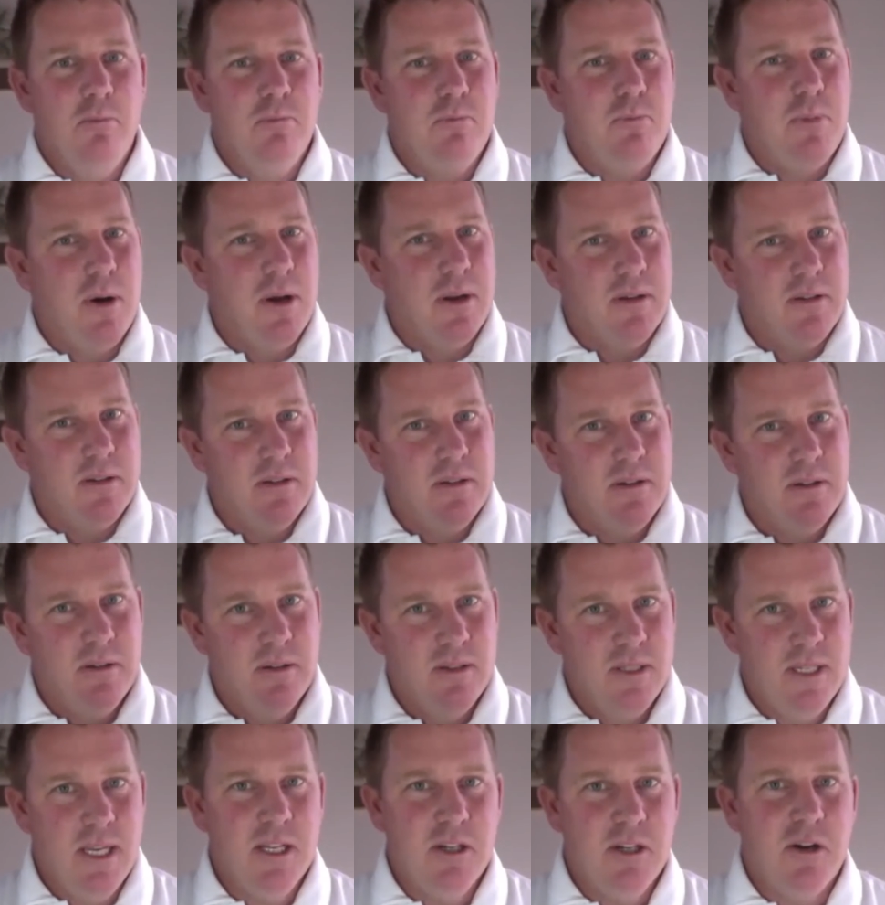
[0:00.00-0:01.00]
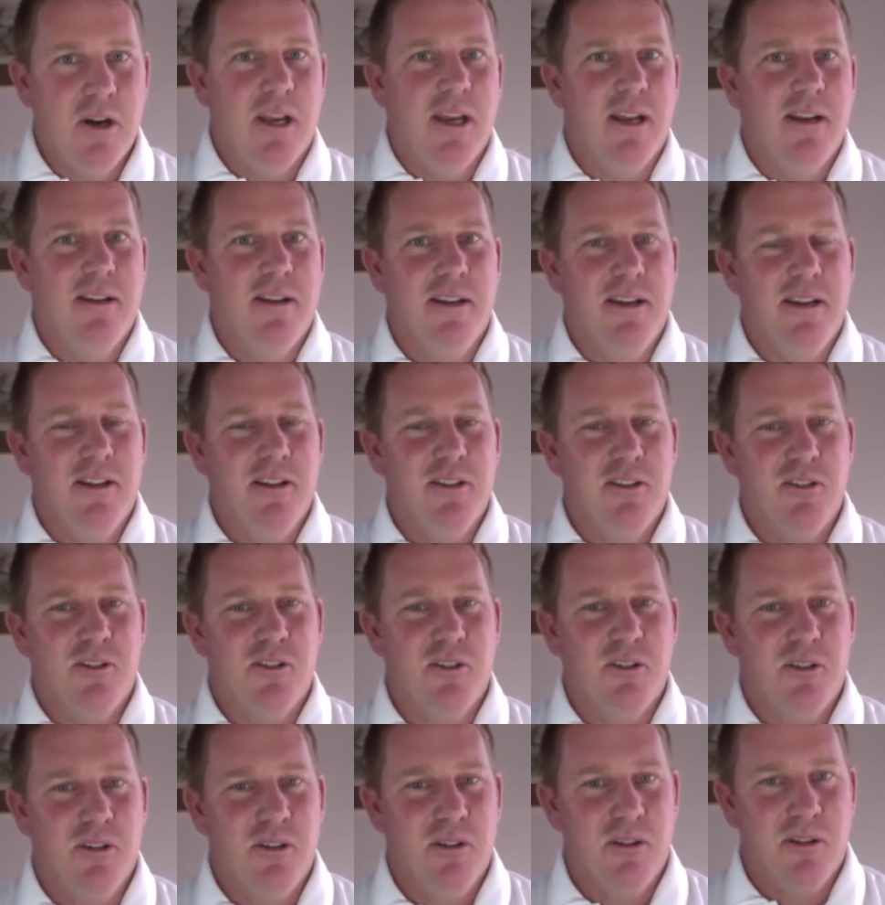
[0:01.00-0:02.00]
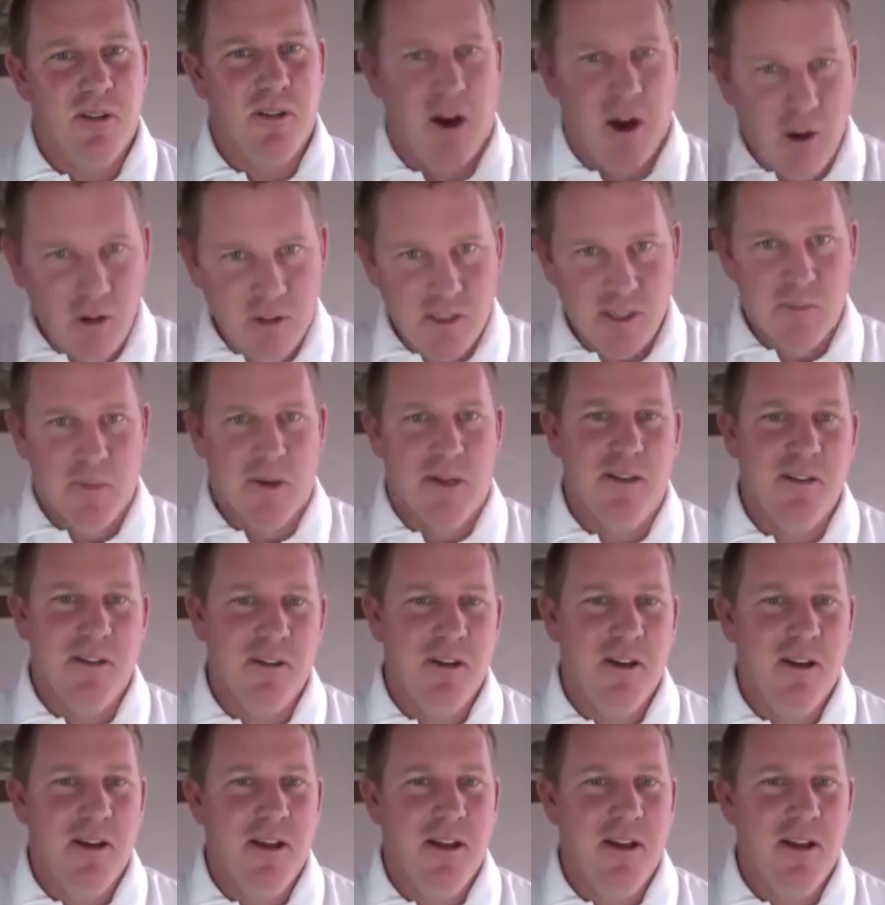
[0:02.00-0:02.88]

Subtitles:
But Test cricket is the ultimate.